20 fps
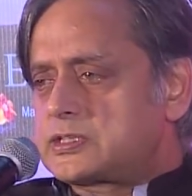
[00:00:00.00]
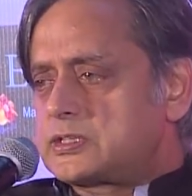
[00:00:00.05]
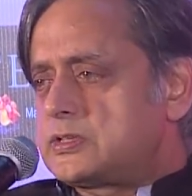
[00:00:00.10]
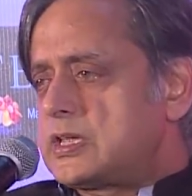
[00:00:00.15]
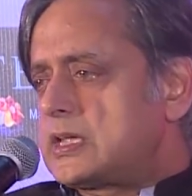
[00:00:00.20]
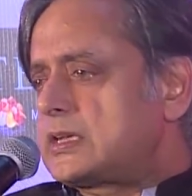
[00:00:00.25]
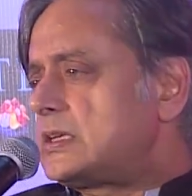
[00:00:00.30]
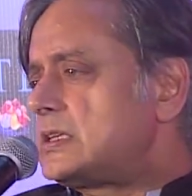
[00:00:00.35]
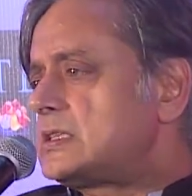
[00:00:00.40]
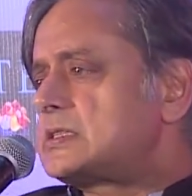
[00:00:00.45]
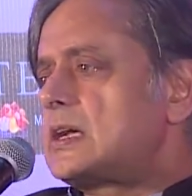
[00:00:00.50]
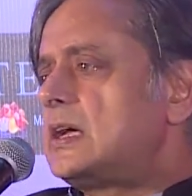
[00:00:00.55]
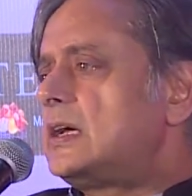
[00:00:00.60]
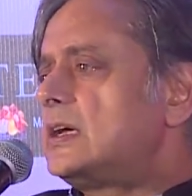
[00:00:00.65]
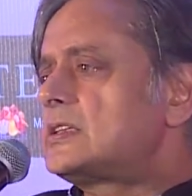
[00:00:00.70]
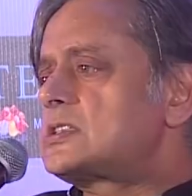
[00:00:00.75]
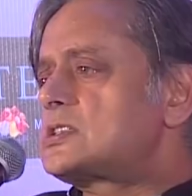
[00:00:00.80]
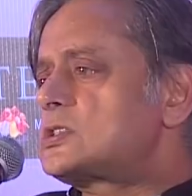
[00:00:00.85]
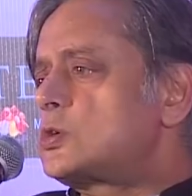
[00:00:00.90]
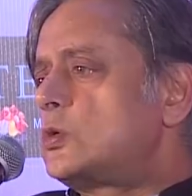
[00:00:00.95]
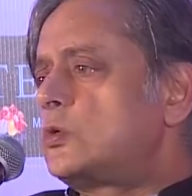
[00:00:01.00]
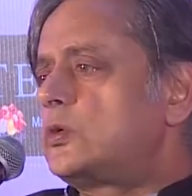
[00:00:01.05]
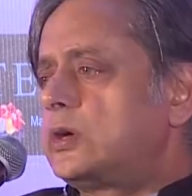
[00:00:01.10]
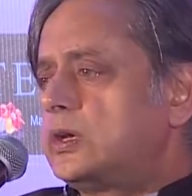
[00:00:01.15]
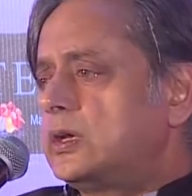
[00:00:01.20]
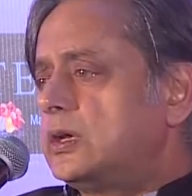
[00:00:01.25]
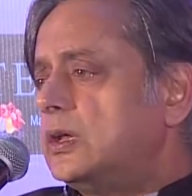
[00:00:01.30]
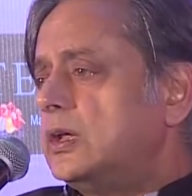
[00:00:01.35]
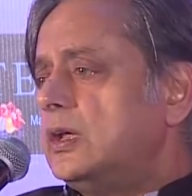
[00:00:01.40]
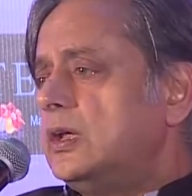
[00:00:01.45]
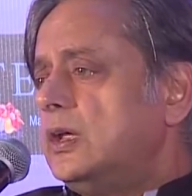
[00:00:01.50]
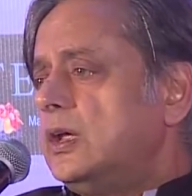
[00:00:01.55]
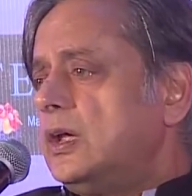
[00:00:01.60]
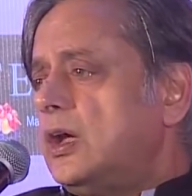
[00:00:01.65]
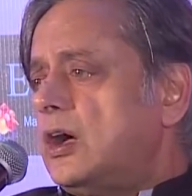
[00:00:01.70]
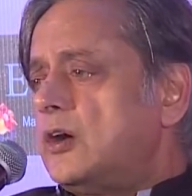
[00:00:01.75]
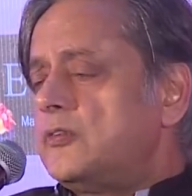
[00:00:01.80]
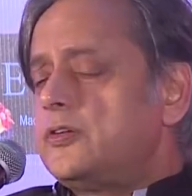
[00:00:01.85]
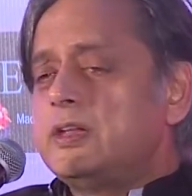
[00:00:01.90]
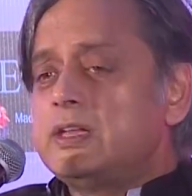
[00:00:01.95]
So that entire story
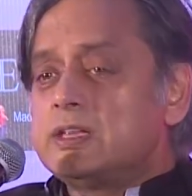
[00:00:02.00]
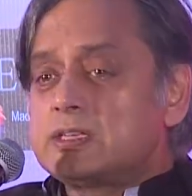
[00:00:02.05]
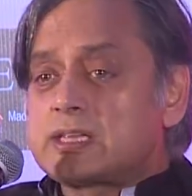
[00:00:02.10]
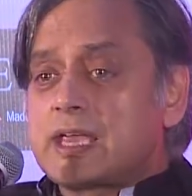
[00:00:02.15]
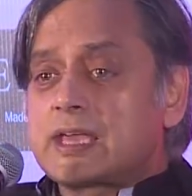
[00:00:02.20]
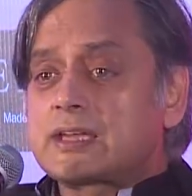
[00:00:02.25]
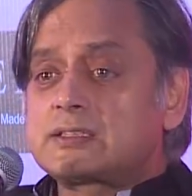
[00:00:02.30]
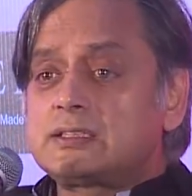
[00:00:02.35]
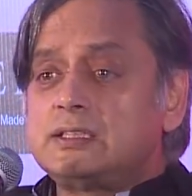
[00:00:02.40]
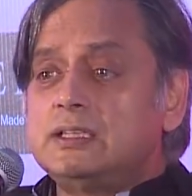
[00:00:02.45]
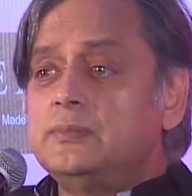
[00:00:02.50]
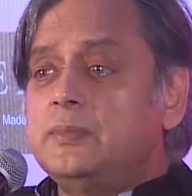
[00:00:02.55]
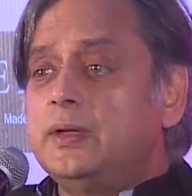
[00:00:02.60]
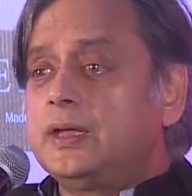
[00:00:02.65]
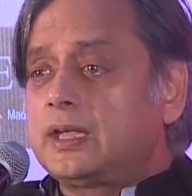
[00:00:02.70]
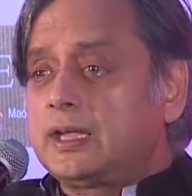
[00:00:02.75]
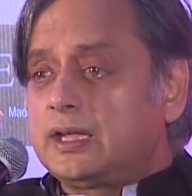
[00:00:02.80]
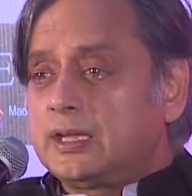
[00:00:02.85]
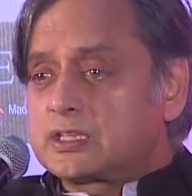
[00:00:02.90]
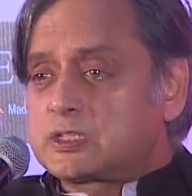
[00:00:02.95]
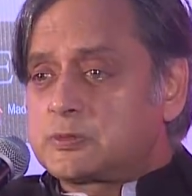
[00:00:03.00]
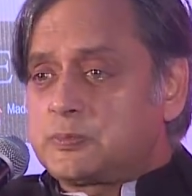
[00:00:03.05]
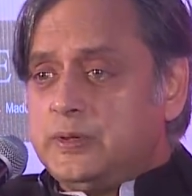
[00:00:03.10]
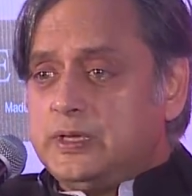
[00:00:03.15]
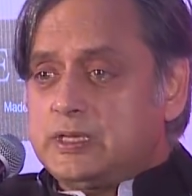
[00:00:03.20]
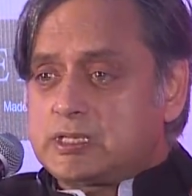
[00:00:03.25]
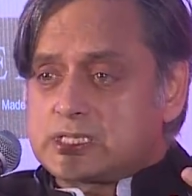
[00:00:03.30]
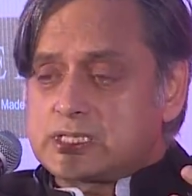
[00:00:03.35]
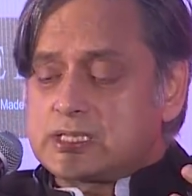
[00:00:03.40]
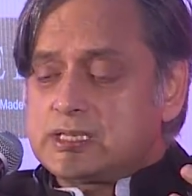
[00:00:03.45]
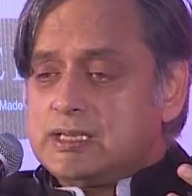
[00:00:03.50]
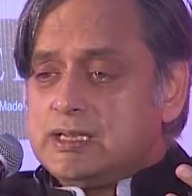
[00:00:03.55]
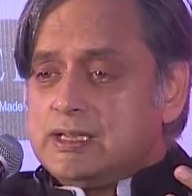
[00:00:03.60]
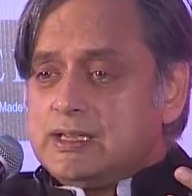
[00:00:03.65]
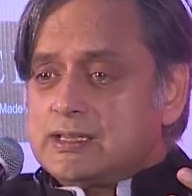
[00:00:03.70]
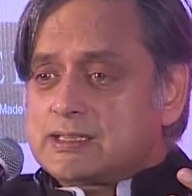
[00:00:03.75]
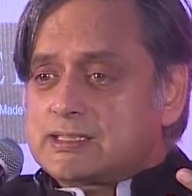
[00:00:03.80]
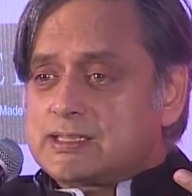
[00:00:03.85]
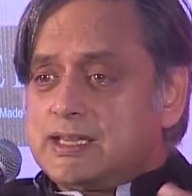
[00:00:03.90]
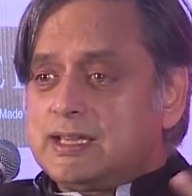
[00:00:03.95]
of his actually making a speech
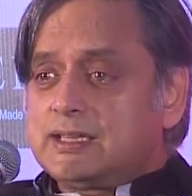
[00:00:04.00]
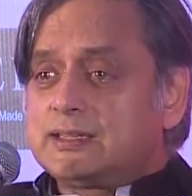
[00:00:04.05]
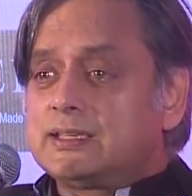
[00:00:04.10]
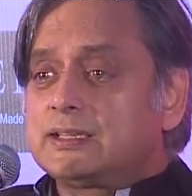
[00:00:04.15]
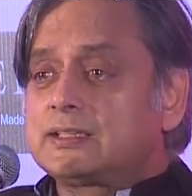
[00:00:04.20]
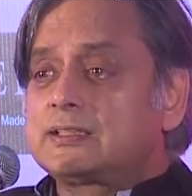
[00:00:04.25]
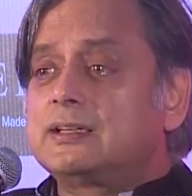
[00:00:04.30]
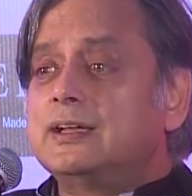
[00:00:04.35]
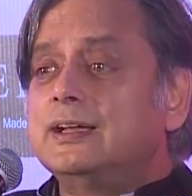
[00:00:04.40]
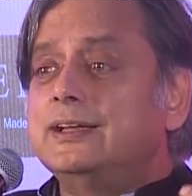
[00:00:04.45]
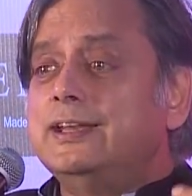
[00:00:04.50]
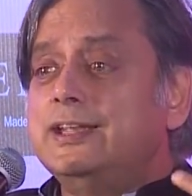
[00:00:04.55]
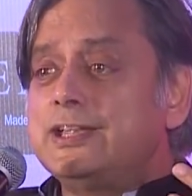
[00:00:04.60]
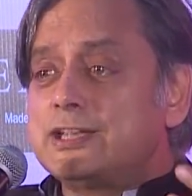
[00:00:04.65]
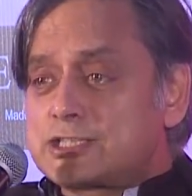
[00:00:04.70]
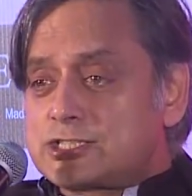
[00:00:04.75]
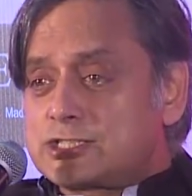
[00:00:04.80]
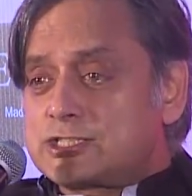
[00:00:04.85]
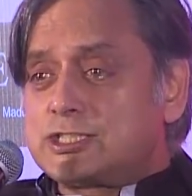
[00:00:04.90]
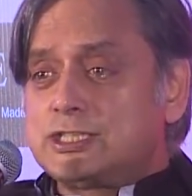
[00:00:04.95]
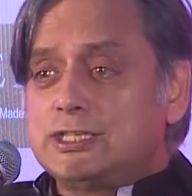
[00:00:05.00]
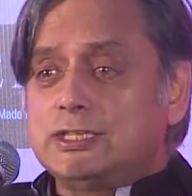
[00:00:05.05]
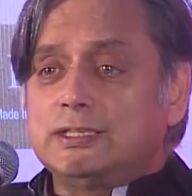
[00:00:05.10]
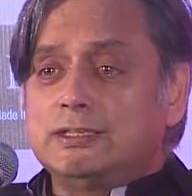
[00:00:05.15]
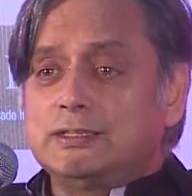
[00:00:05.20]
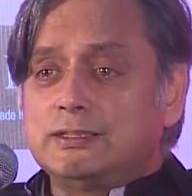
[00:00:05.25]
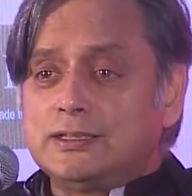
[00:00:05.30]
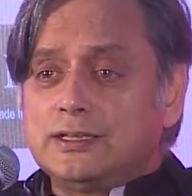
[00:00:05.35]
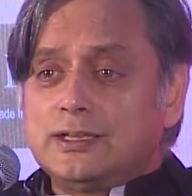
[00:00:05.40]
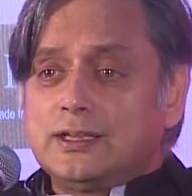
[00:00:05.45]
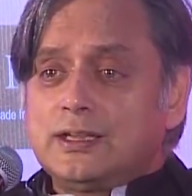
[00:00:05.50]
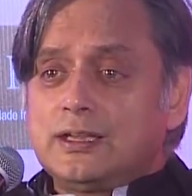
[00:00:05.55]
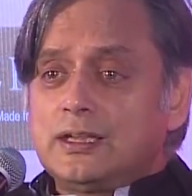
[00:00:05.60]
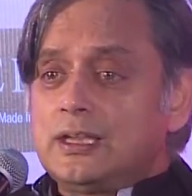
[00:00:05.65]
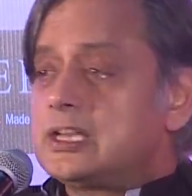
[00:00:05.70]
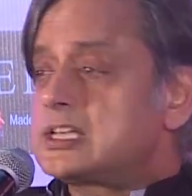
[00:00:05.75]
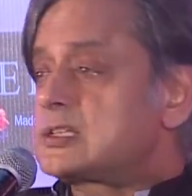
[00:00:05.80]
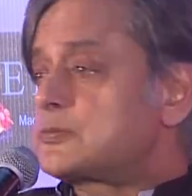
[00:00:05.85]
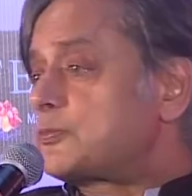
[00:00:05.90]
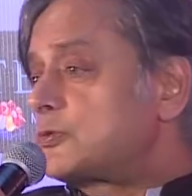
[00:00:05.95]
saying that Ganesh-ji
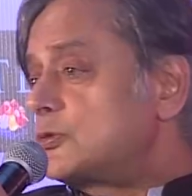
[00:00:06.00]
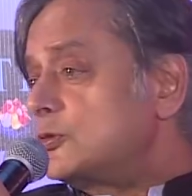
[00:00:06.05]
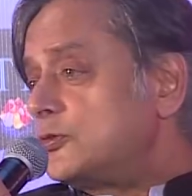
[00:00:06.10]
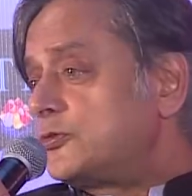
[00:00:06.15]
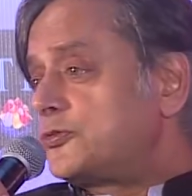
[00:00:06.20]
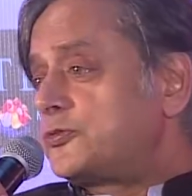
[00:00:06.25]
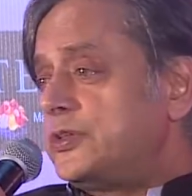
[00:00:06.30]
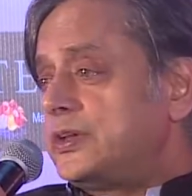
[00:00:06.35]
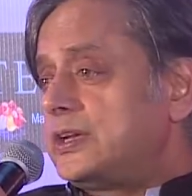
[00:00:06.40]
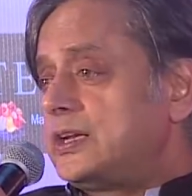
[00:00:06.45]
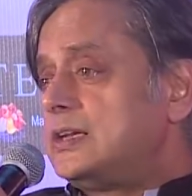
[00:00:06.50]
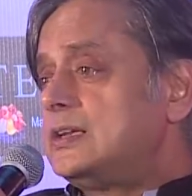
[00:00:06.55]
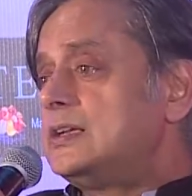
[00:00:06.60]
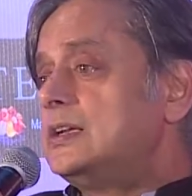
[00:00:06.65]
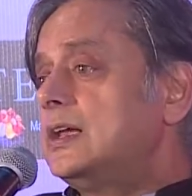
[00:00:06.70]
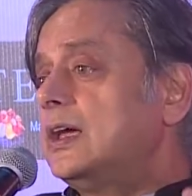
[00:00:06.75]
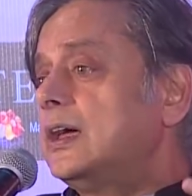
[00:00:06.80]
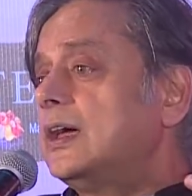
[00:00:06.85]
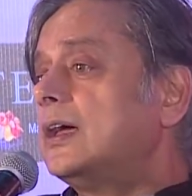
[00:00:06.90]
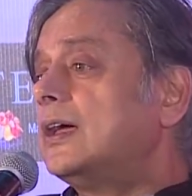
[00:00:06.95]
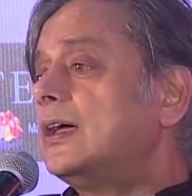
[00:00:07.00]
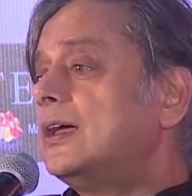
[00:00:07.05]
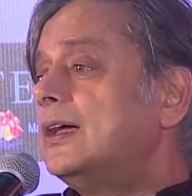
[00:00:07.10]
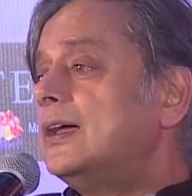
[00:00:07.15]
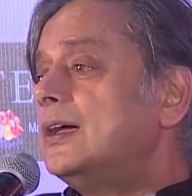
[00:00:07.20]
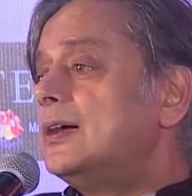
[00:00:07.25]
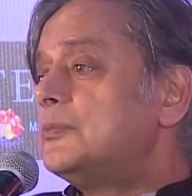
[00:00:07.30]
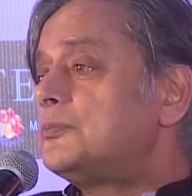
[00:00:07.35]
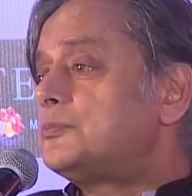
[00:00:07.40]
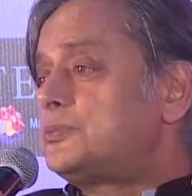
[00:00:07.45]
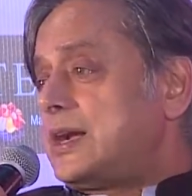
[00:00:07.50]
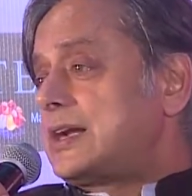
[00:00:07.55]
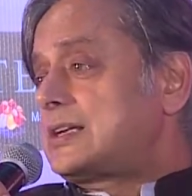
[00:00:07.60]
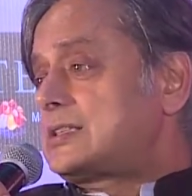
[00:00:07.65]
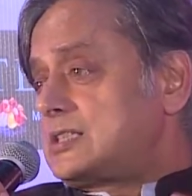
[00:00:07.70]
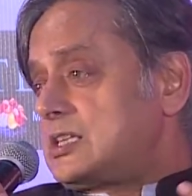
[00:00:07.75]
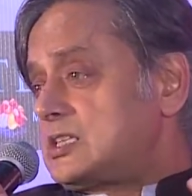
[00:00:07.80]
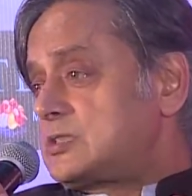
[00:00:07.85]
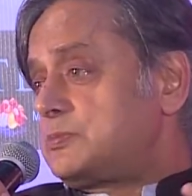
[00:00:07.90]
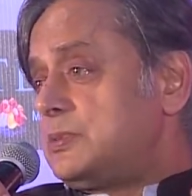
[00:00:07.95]
is proof that India
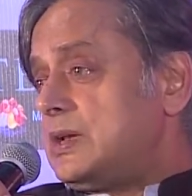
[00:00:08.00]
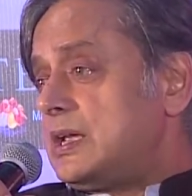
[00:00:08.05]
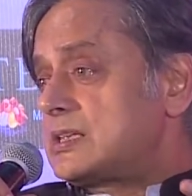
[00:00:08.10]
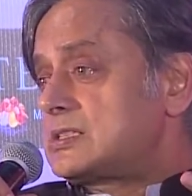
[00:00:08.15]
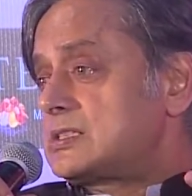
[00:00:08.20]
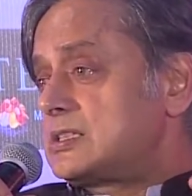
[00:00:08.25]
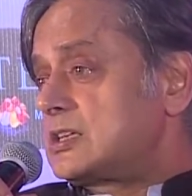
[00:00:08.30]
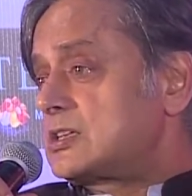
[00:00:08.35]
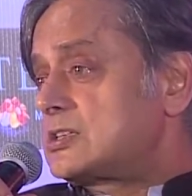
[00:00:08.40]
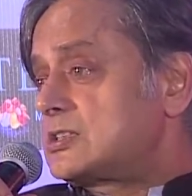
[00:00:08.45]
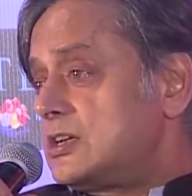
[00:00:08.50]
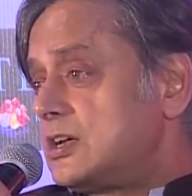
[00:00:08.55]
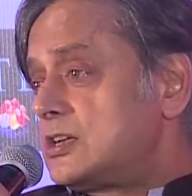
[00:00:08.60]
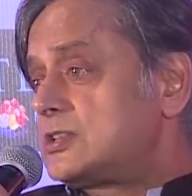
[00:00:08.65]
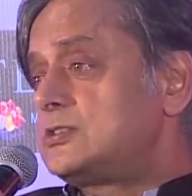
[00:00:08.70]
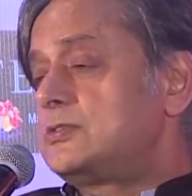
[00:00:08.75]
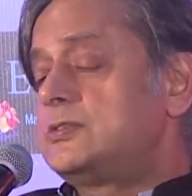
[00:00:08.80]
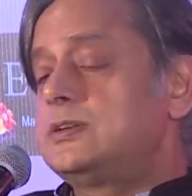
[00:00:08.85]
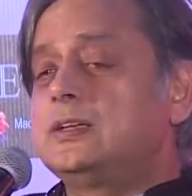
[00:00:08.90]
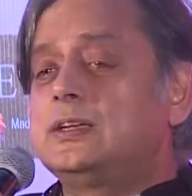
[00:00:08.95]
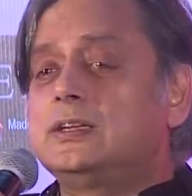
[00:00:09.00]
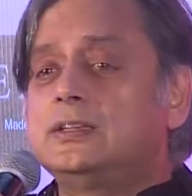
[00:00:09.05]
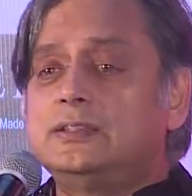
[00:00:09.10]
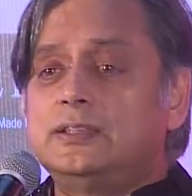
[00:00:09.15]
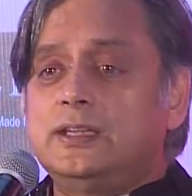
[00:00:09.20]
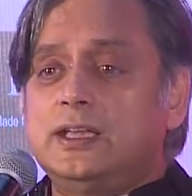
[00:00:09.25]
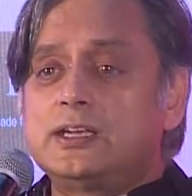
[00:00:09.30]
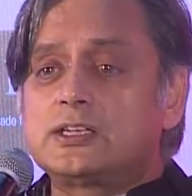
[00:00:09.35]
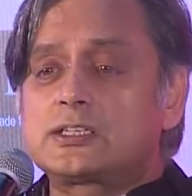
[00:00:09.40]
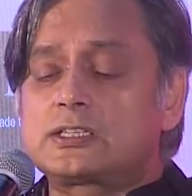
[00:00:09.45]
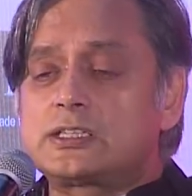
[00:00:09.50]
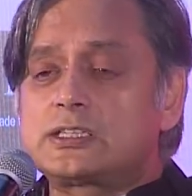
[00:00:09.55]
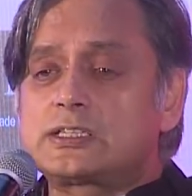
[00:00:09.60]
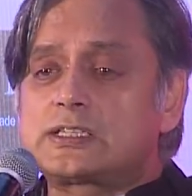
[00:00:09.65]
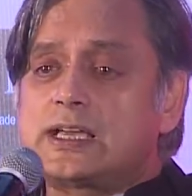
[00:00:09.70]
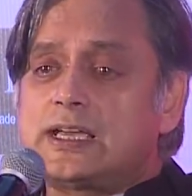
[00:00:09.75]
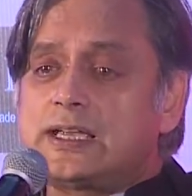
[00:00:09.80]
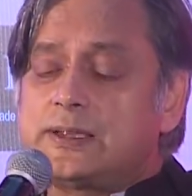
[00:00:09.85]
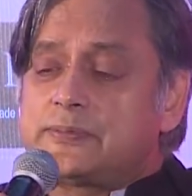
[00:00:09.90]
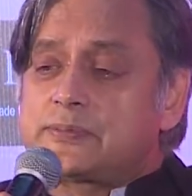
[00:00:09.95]
practiced plastic surgery in the ancient
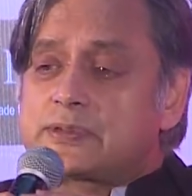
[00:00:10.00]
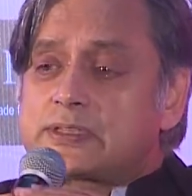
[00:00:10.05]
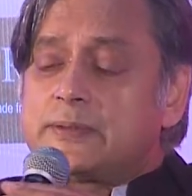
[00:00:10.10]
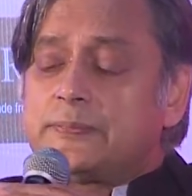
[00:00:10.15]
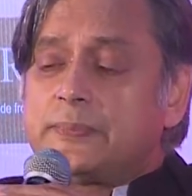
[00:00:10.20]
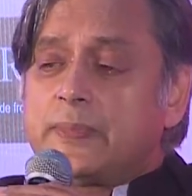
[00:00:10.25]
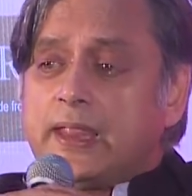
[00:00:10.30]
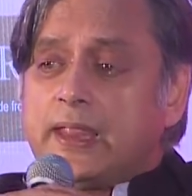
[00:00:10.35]
times,